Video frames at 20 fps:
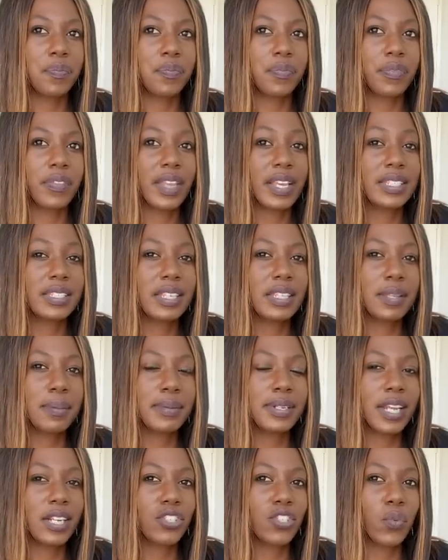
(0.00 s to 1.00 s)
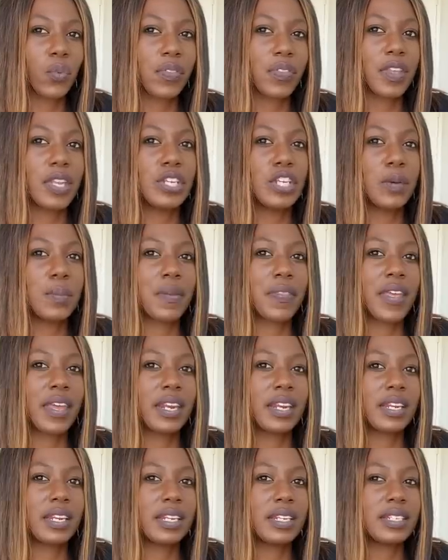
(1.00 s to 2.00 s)
they see the potential within you, but they
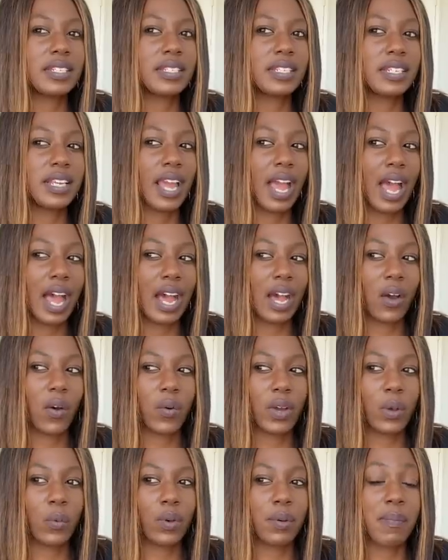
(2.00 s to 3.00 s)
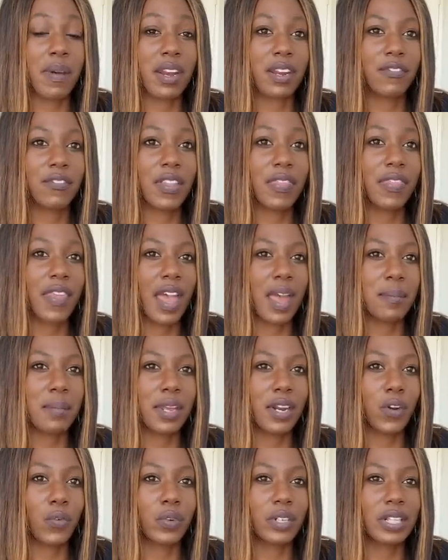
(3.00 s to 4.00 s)
didn't see how it would benefit them
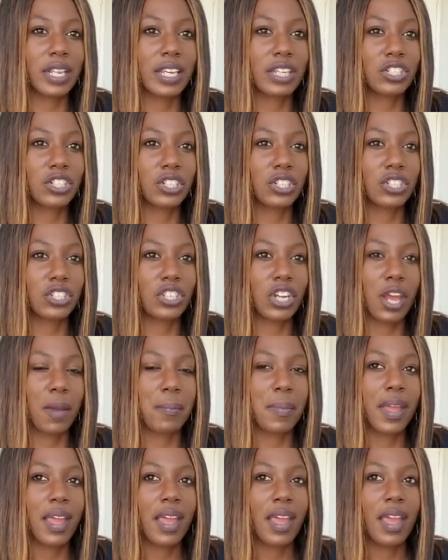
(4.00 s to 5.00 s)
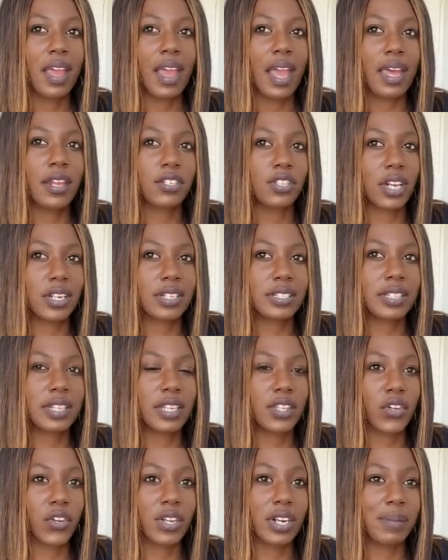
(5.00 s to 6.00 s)
in a relationship. It's not to say
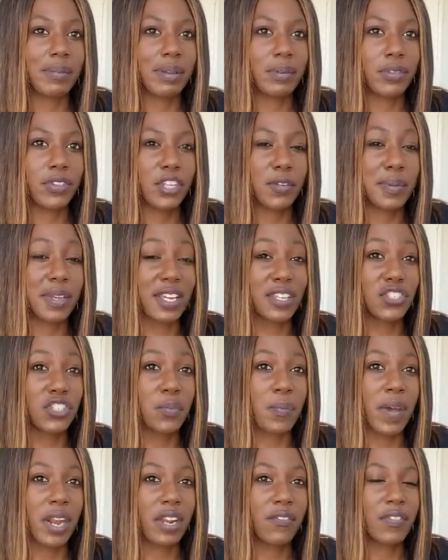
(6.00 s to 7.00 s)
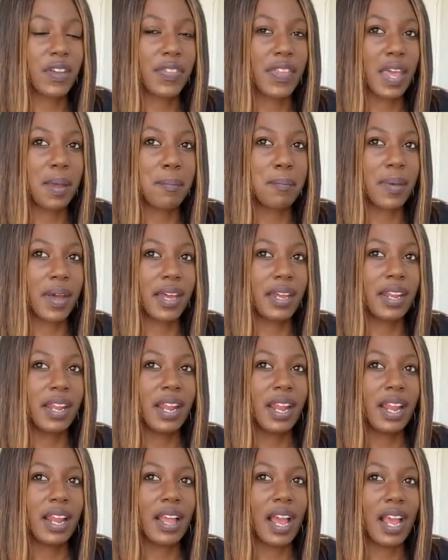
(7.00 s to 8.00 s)
that they're going to be with you because you benefit them, but
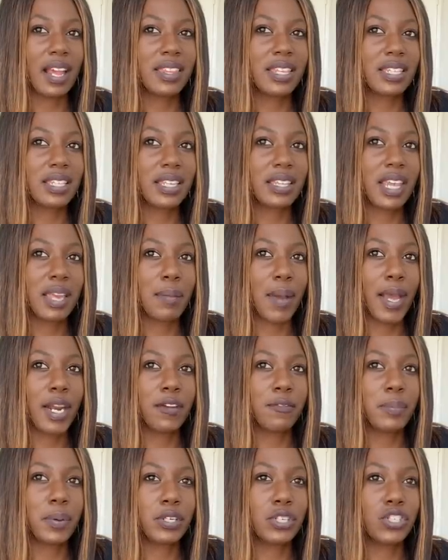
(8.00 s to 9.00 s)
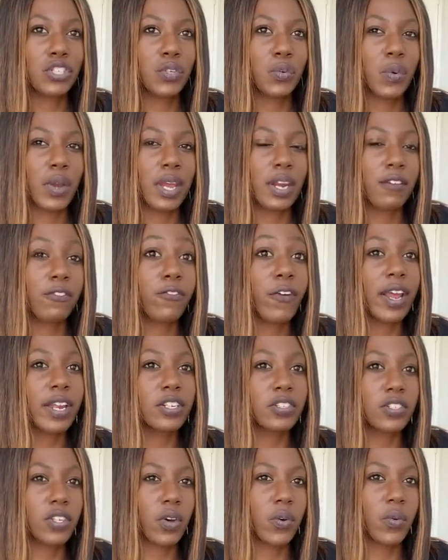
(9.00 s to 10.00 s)
I think that they might have put you in a
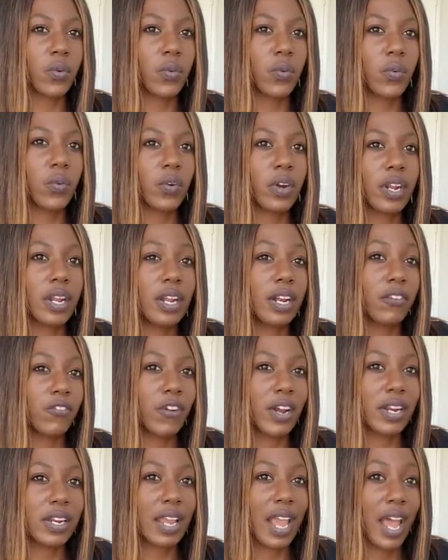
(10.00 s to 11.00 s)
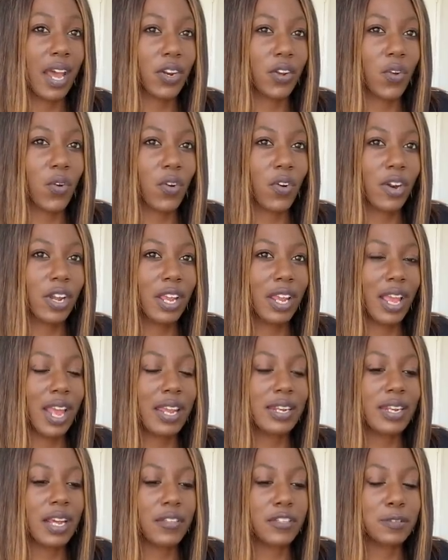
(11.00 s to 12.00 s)
friend zone, in a friend category,
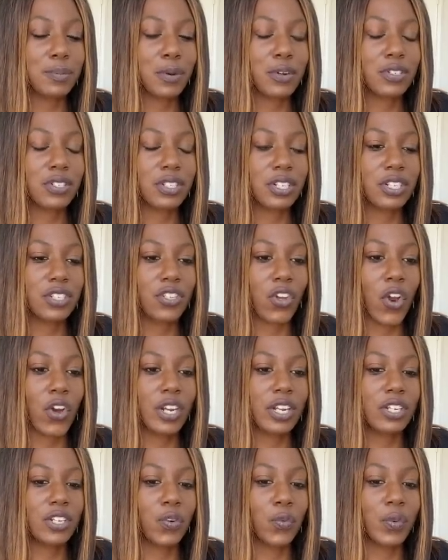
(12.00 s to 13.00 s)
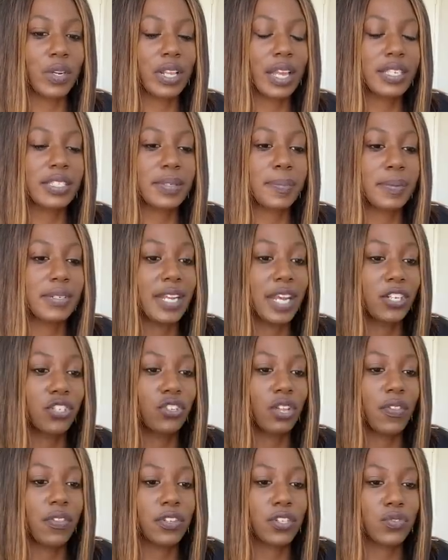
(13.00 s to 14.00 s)
and now this person is starting to realize the
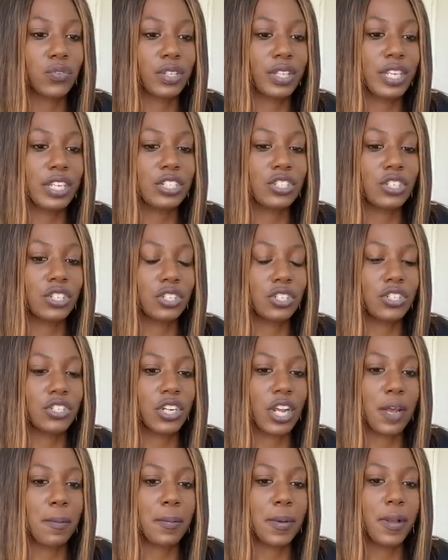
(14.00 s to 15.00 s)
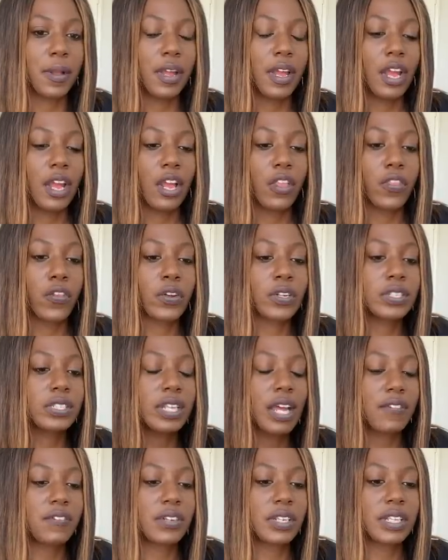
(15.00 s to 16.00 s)
potential of this relationship. There is
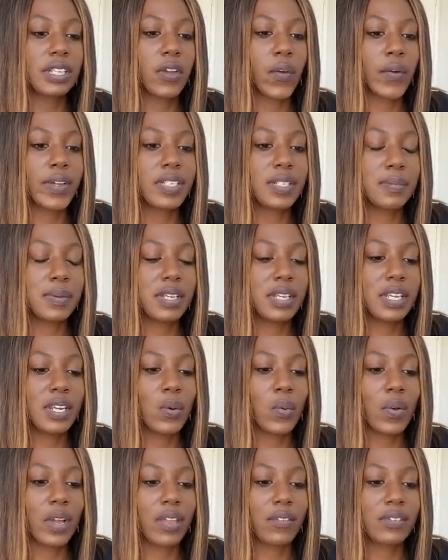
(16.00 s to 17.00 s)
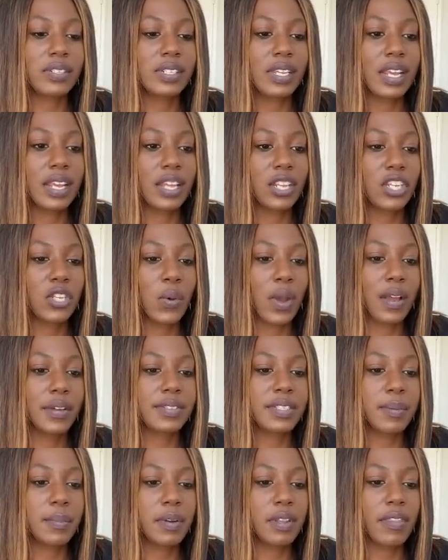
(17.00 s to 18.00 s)
definitely going to be equal give and take, and you have
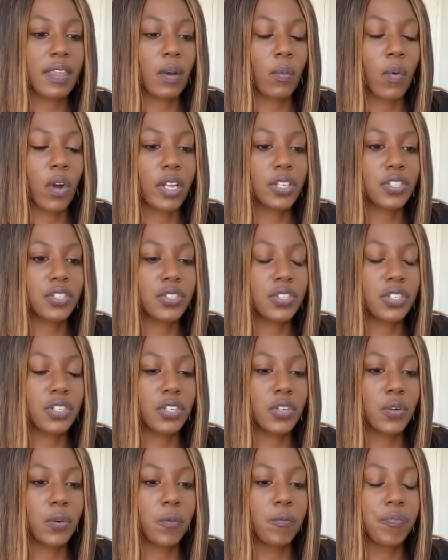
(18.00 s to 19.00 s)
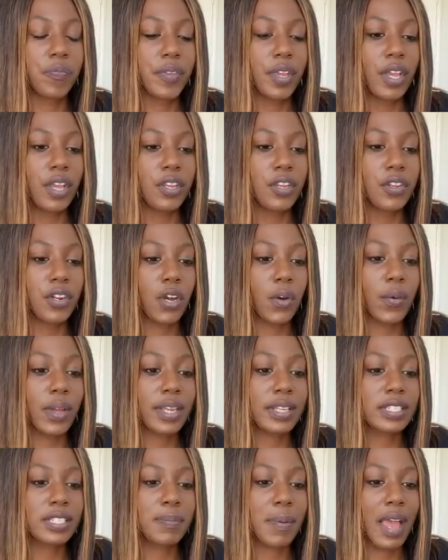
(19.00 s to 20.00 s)
somebody that wants to, you know,
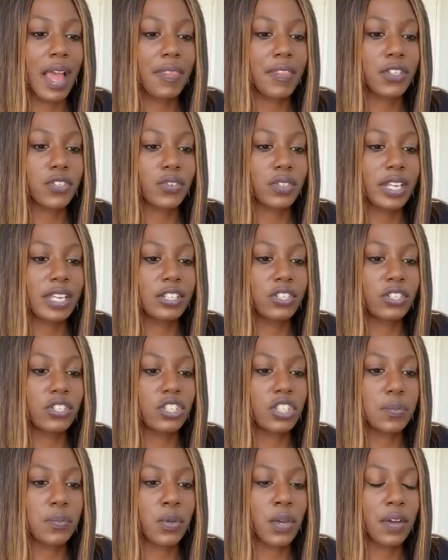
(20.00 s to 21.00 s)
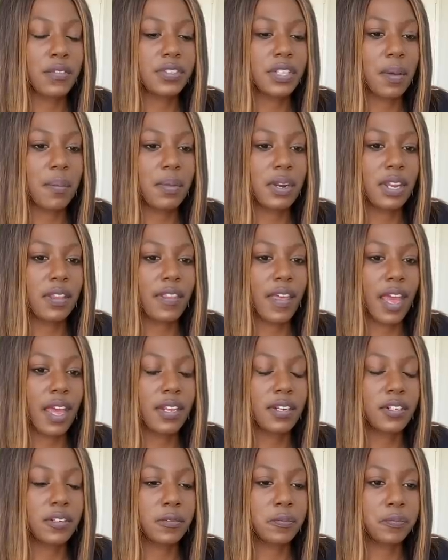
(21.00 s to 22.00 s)
expand this relationship. You have somebody
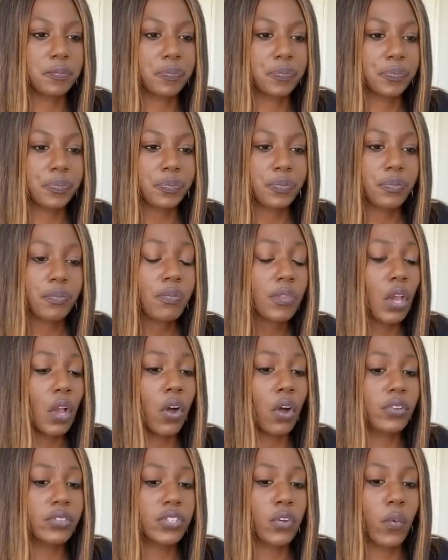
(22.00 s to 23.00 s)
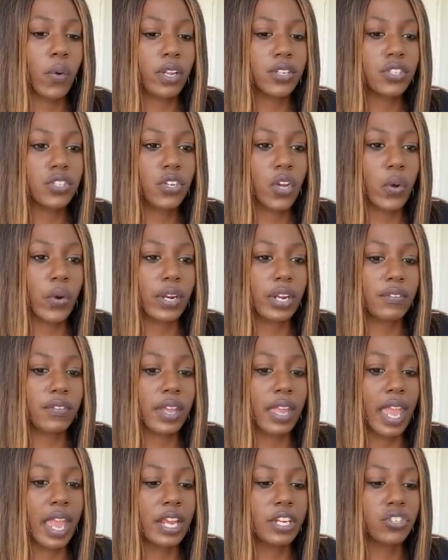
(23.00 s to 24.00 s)
that also wants to go on a
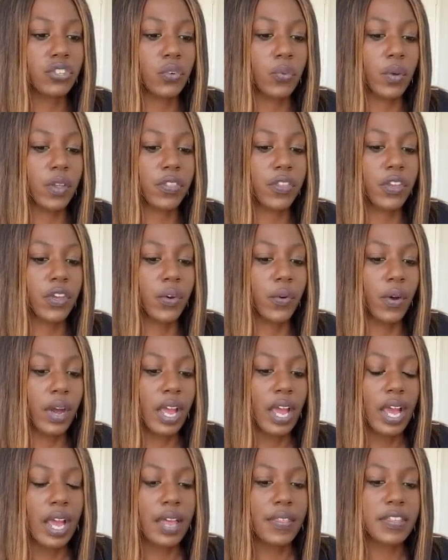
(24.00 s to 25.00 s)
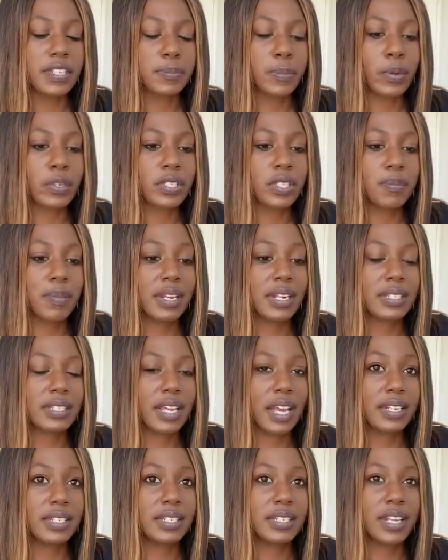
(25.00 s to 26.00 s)
vacation with you. This person may
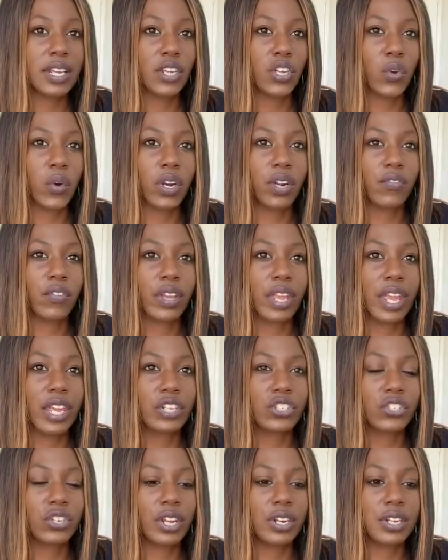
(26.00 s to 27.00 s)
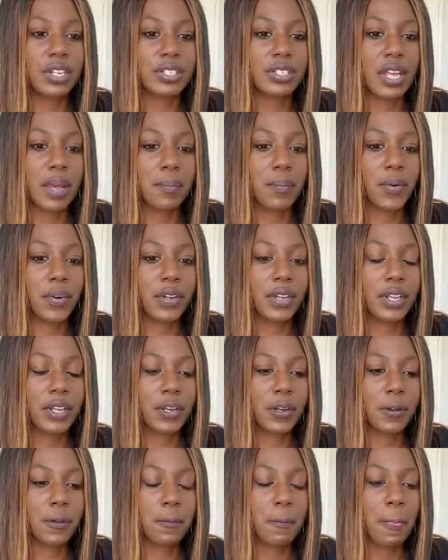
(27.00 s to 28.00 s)
decide to take you on a vacation in December
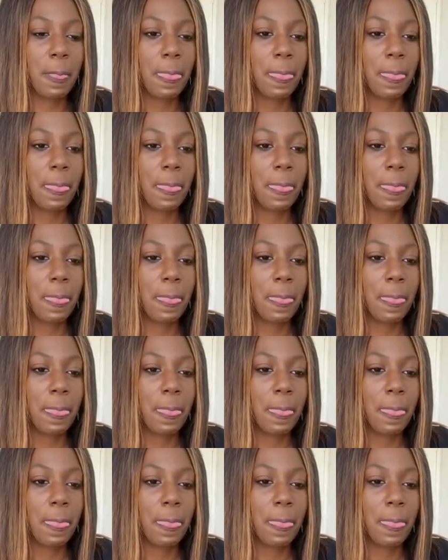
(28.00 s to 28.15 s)
here.